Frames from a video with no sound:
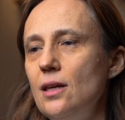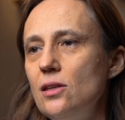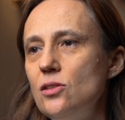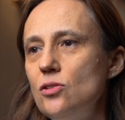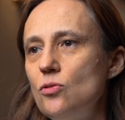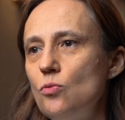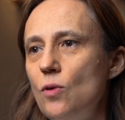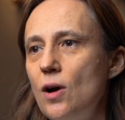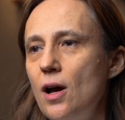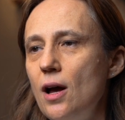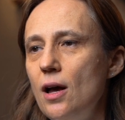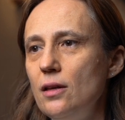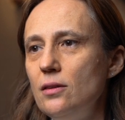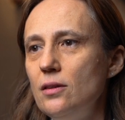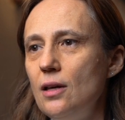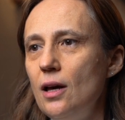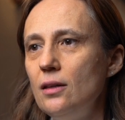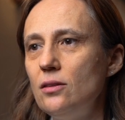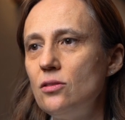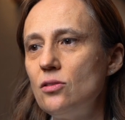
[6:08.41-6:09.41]
that's why
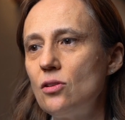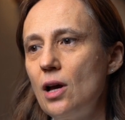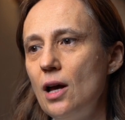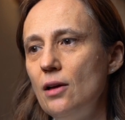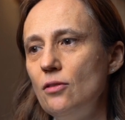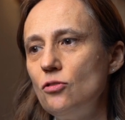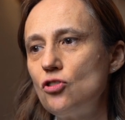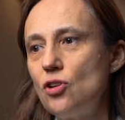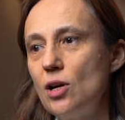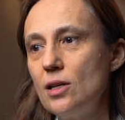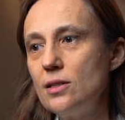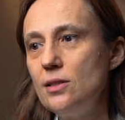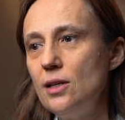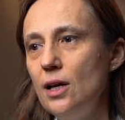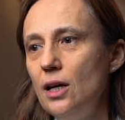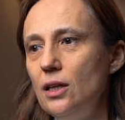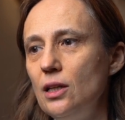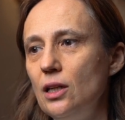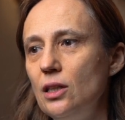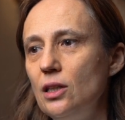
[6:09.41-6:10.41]
that kind of
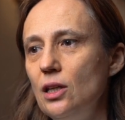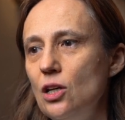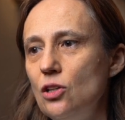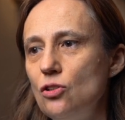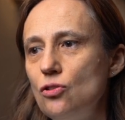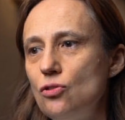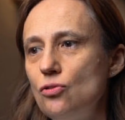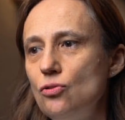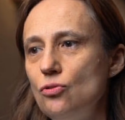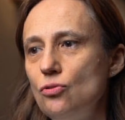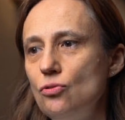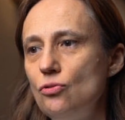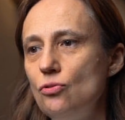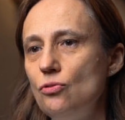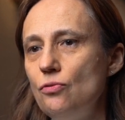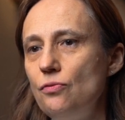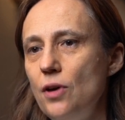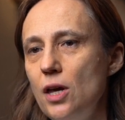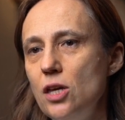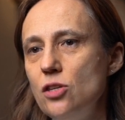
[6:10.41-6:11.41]
translated
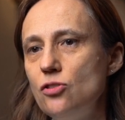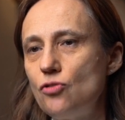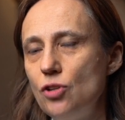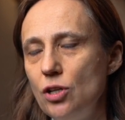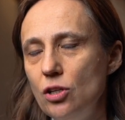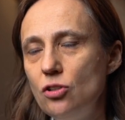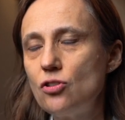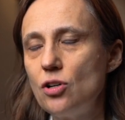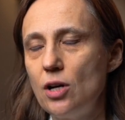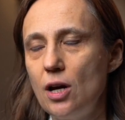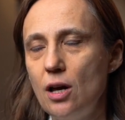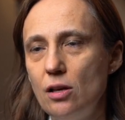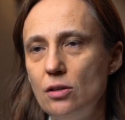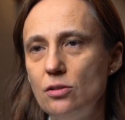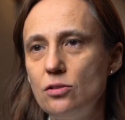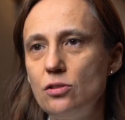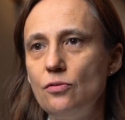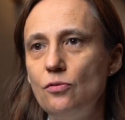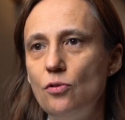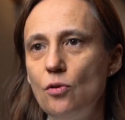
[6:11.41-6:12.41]
into phase three
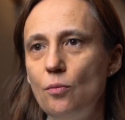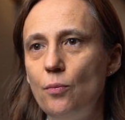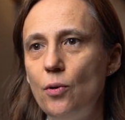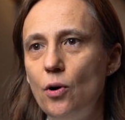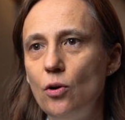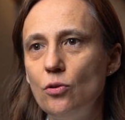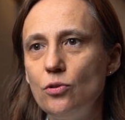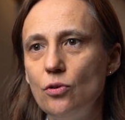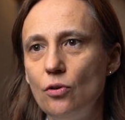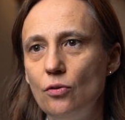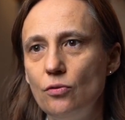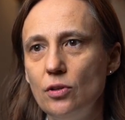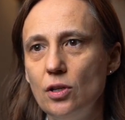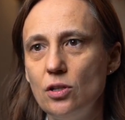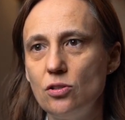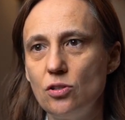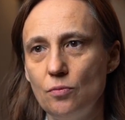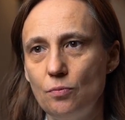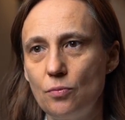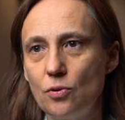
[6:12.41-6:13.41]
trials for both of
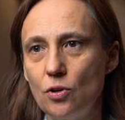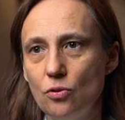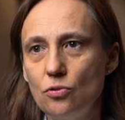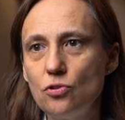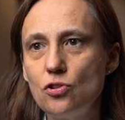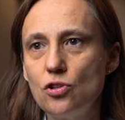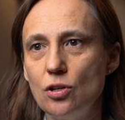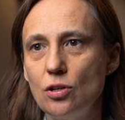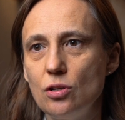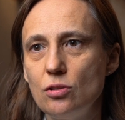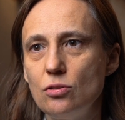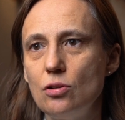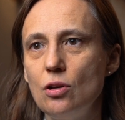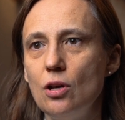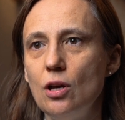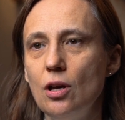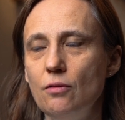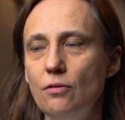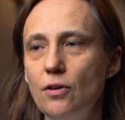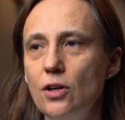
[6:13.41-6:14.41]
these approaches.
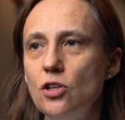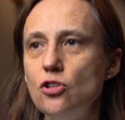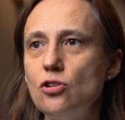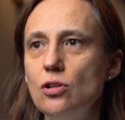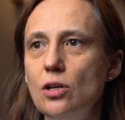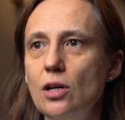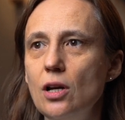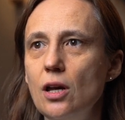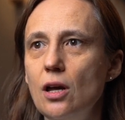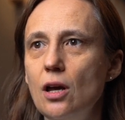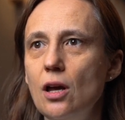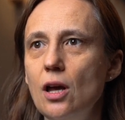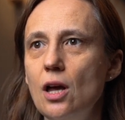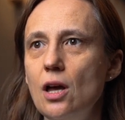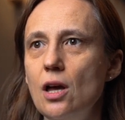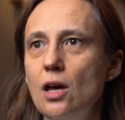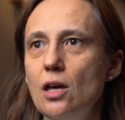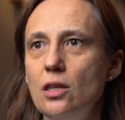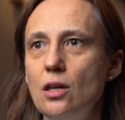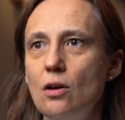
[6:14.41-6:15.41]
Eventually,
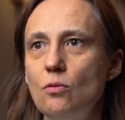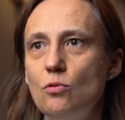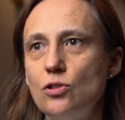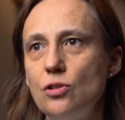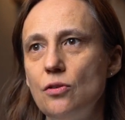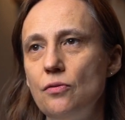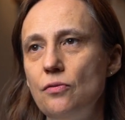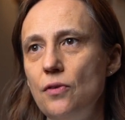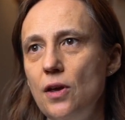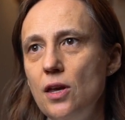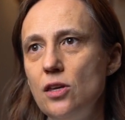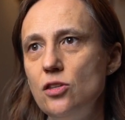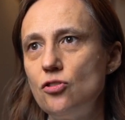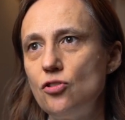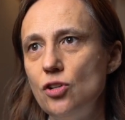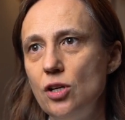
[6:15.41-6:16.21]
there was a phase